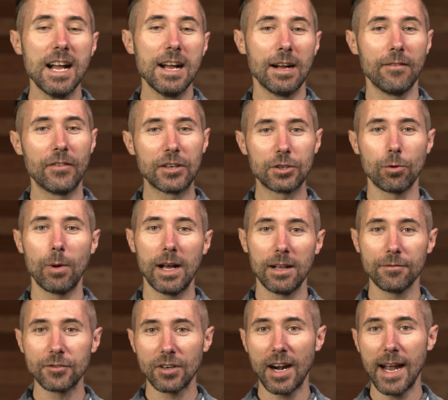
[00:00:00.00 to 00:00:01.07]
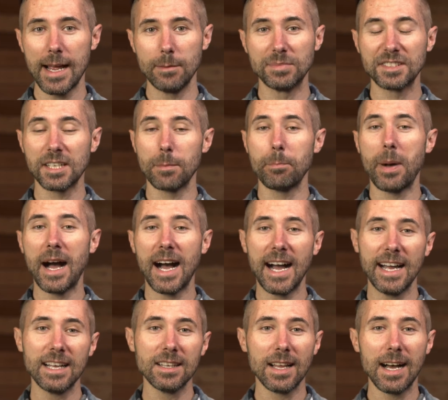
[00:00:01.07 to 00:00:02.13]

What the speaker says: of the 12 tribes to pile